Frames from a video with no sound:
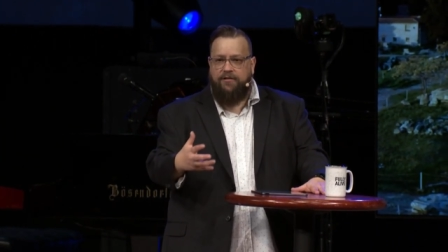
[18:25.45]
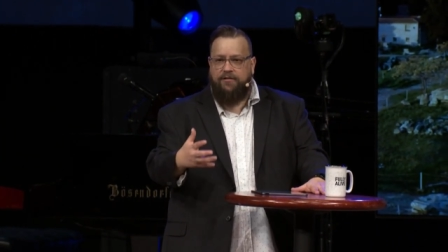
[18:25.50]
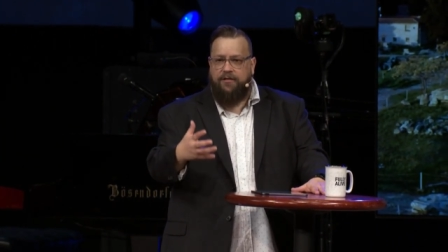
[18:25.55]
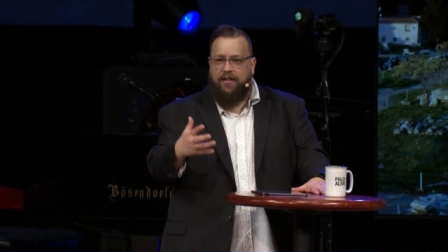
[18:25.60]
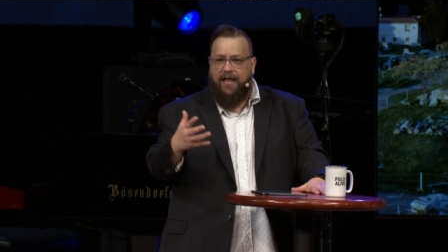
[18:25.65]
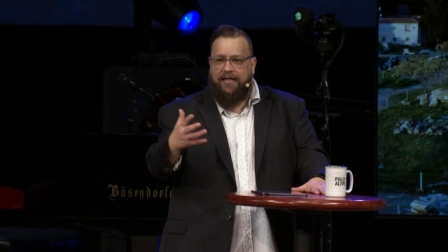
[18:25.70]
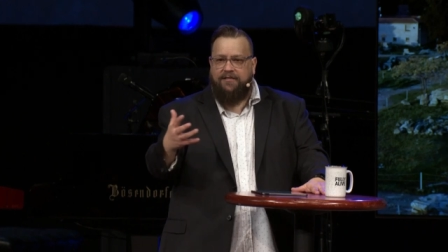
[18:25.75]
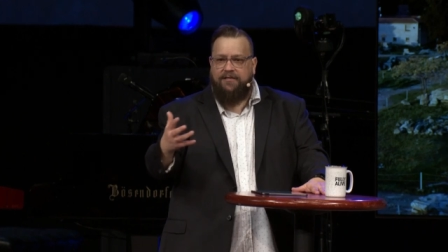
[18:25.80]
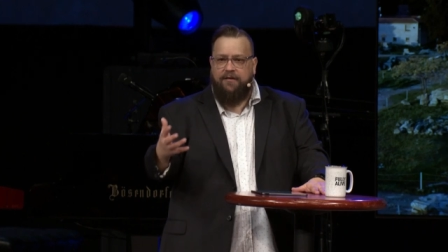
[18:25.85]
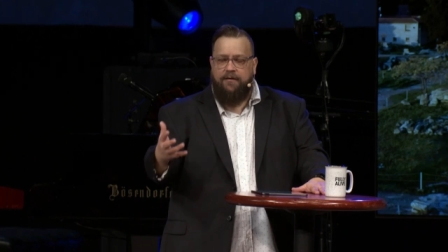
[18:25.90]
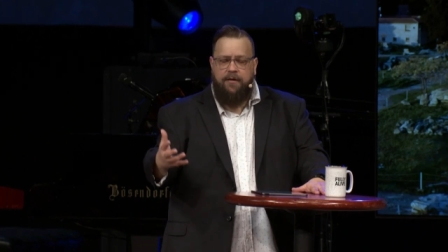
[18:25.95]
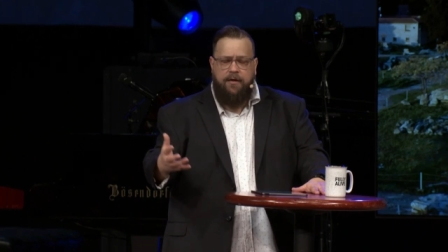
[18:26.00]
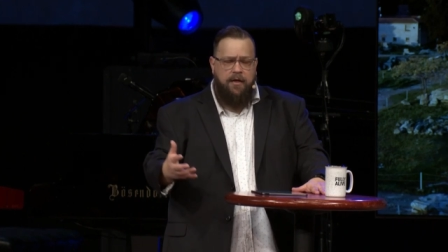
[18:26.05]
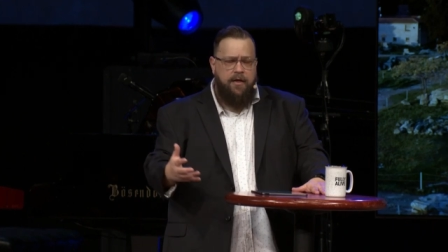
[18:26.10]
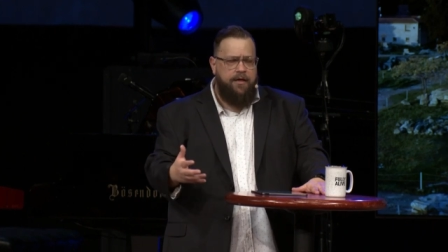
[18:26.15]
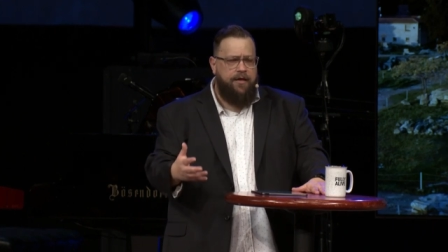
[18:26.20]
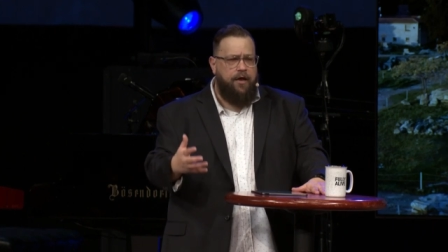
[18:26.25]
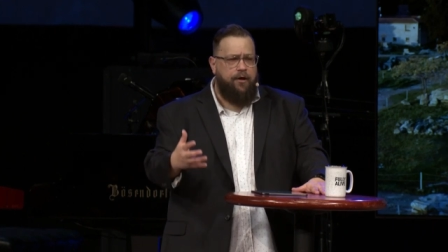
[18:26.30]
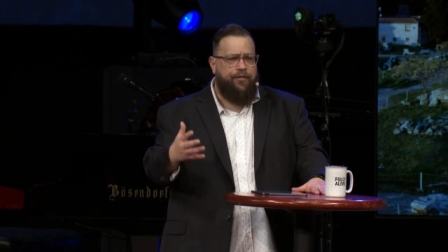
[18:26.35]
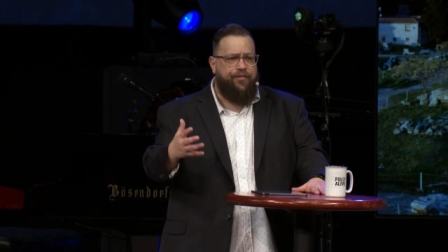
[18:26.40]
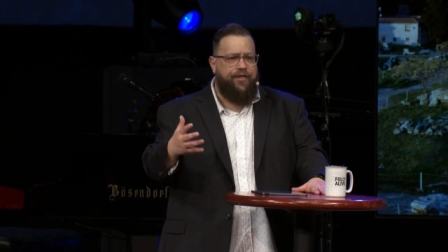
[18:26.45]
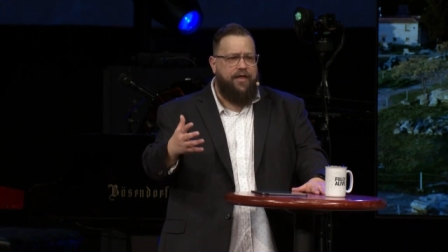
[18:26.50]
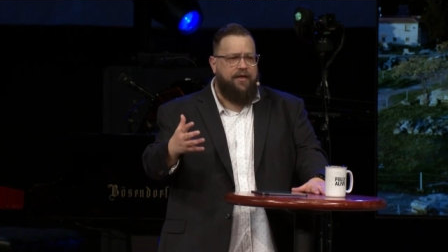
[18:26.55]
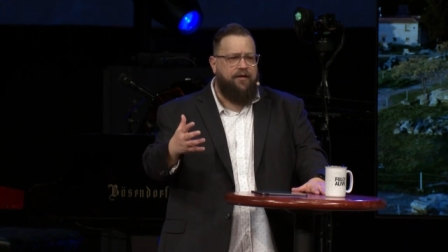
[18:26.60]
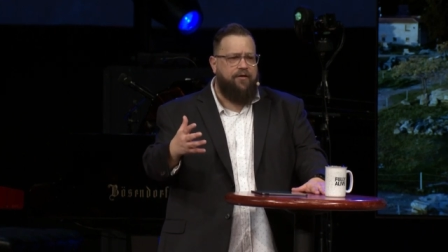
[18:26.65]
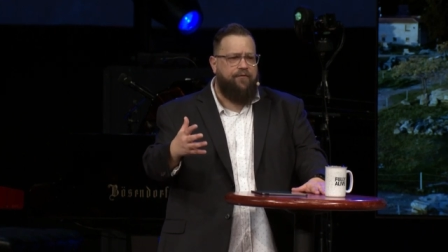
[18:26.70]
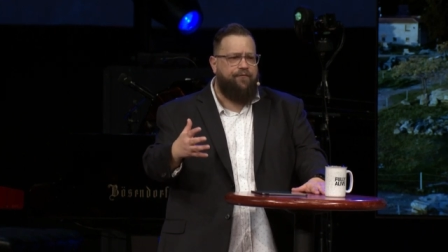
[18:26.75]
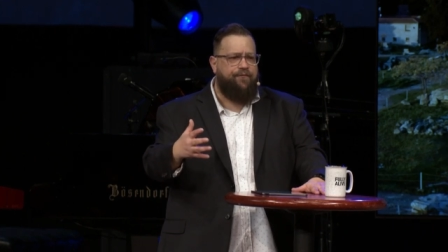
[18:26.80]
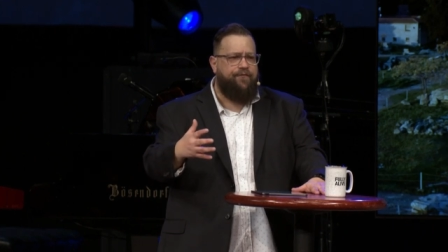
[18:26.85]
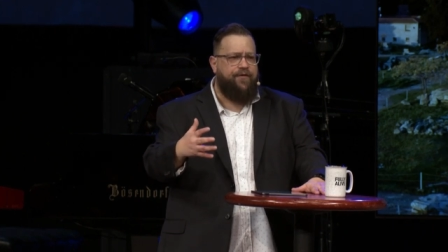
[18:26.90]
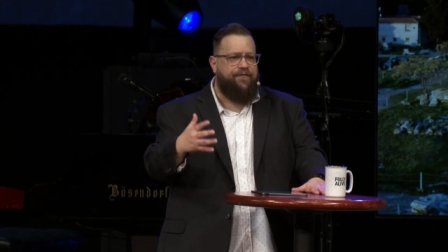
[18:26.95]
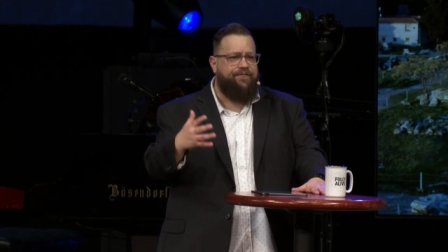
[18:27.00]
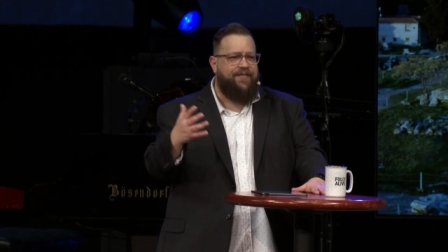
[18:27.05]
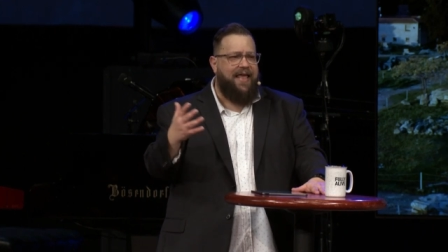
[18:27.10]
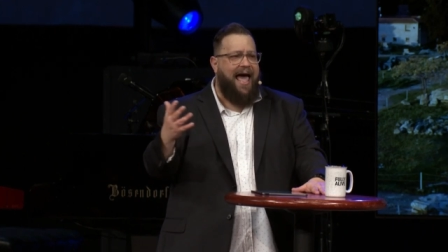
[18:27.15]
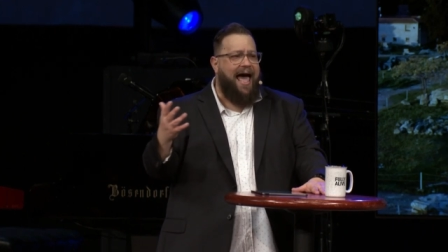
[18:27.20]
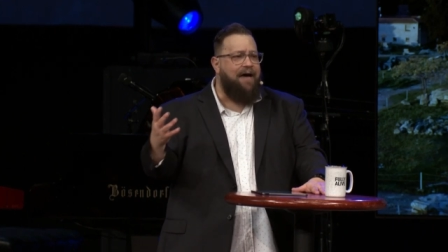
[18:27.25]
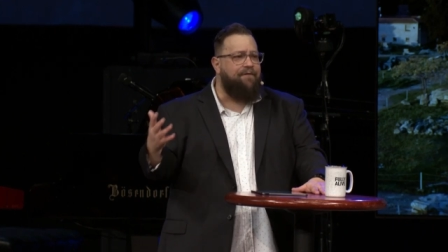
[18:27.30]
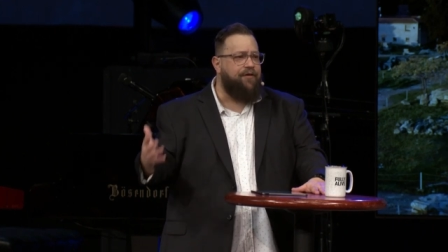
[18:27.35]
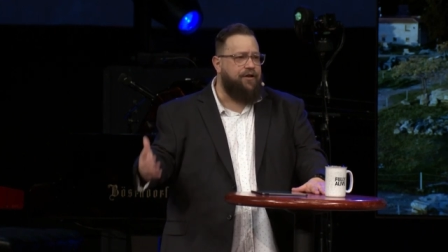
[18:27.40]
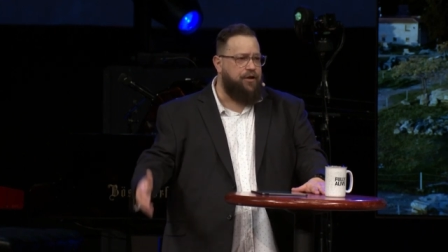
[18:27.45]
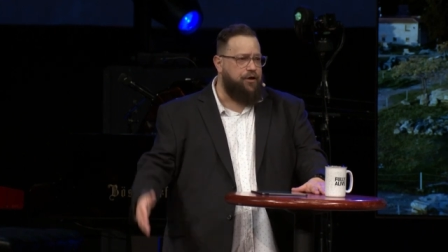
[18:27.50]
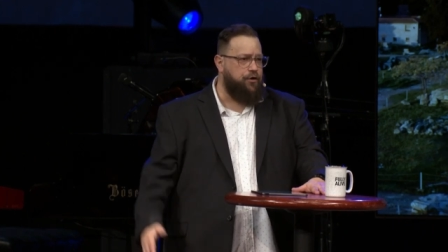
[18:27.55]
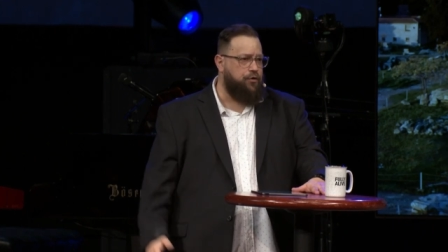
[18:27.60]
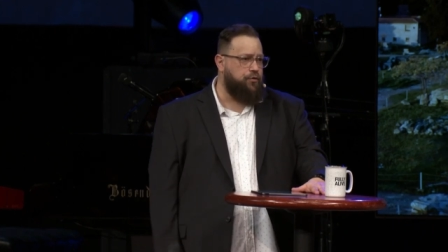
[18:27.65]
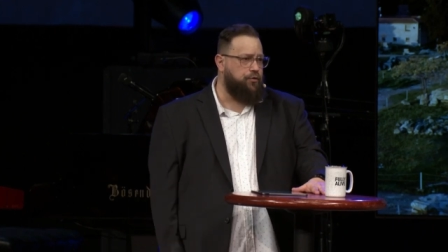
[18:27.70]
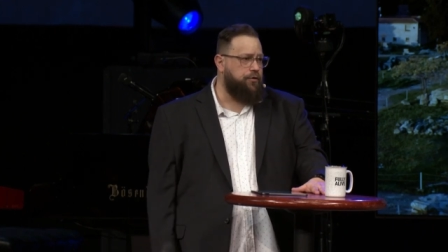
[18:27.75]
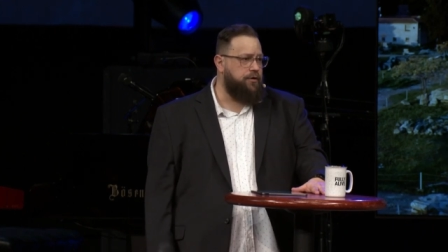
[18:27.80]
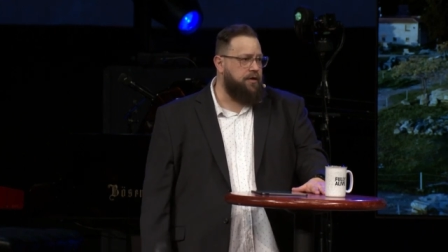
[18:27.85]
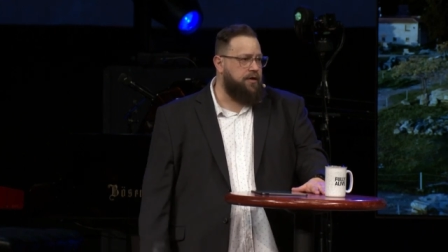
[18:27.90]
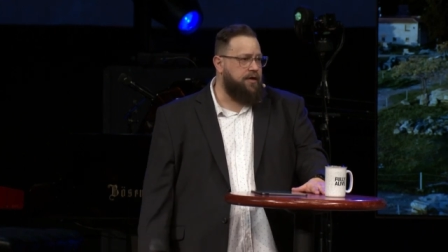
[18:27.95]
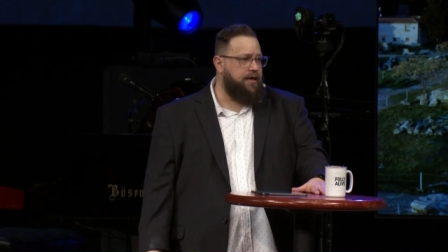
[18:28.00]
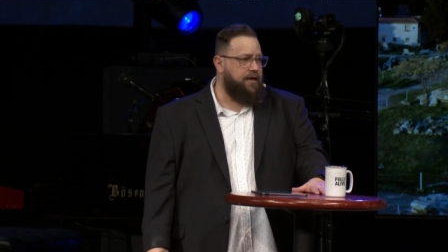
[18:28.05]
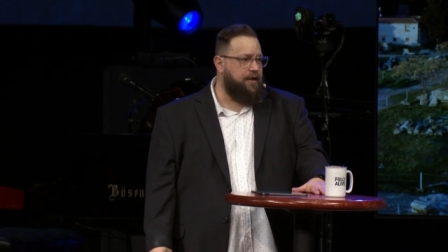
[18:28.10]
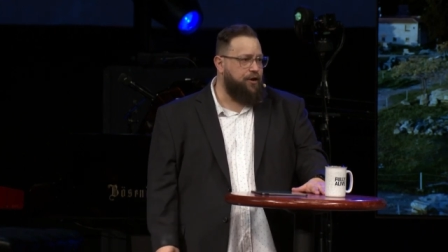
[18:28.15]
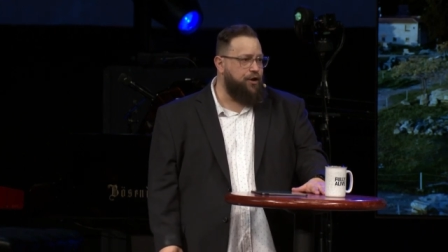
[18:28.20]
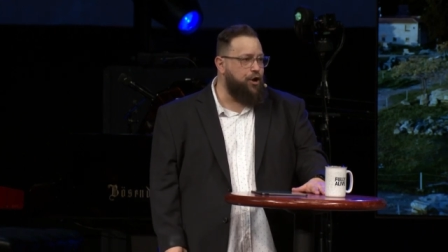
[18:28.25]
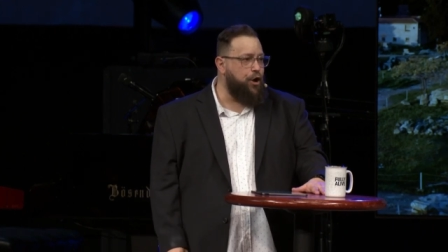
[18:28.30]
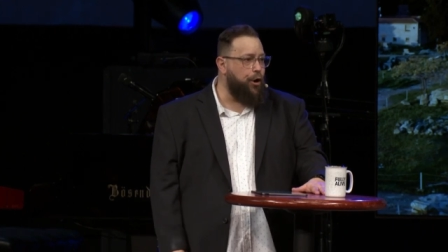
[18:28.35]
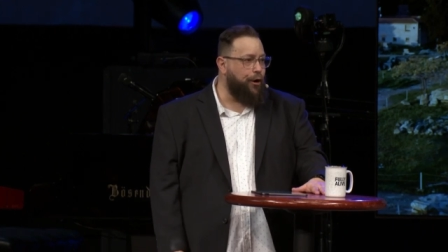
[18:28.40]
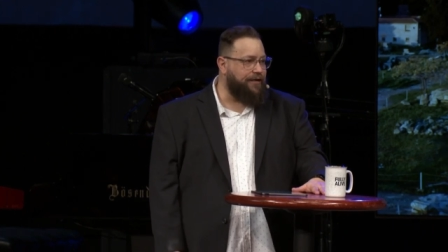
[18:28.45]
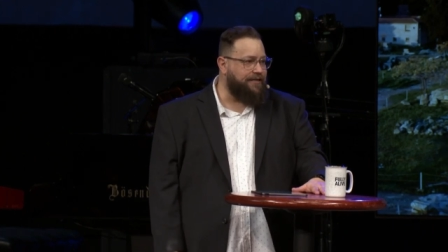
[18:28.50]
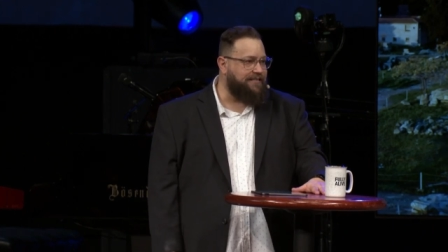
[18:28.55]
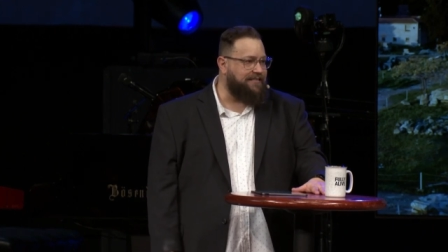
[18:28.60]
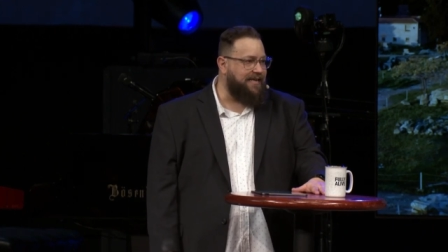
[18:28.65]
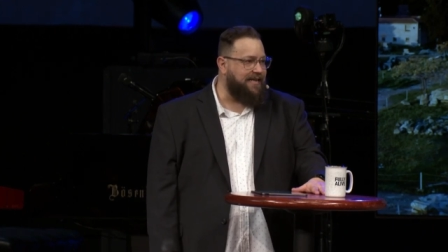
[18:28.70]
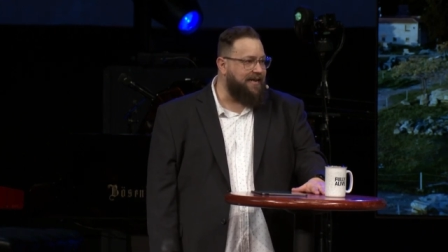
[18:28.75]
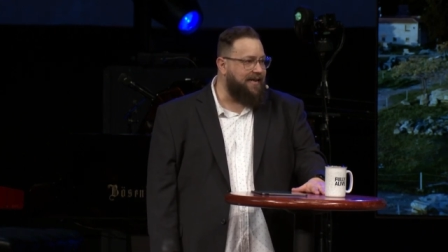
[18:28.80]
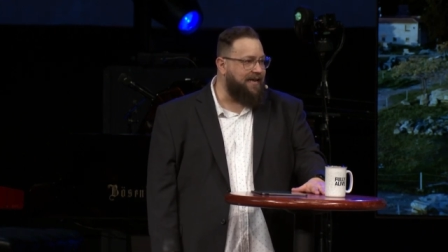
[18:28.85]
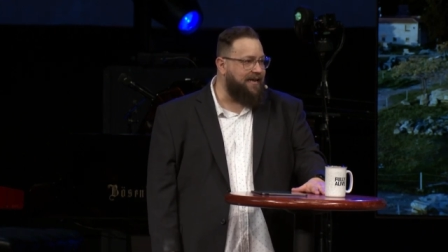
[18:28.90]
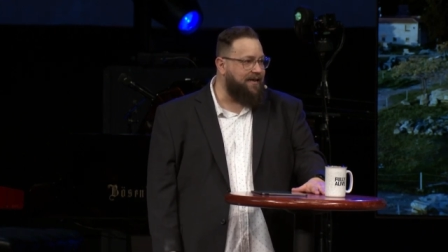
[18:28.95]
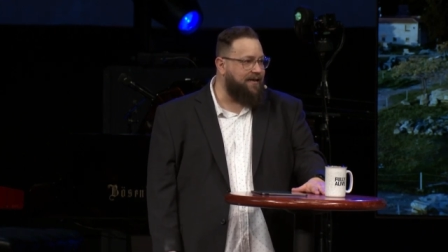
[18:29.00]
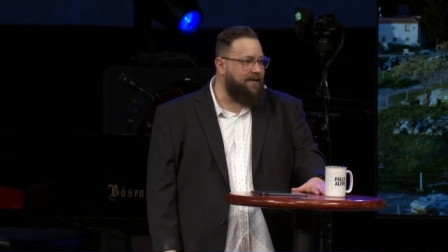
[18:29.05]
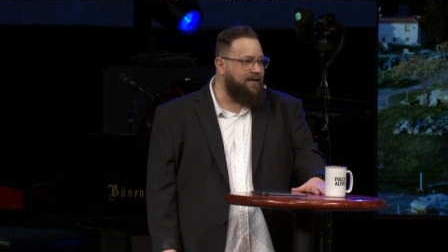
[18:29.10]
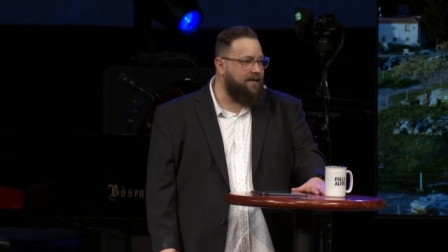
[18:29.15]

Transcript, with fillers: So lots of, you know, think Fifth Avenue in New York City.